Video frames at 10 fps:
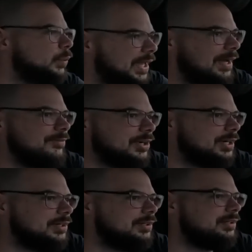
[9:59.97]
We have
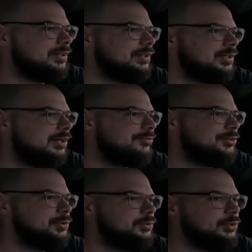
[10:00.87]
gotten a
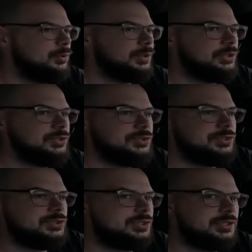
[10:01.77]
few new
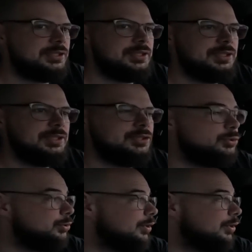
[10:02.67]
ones, new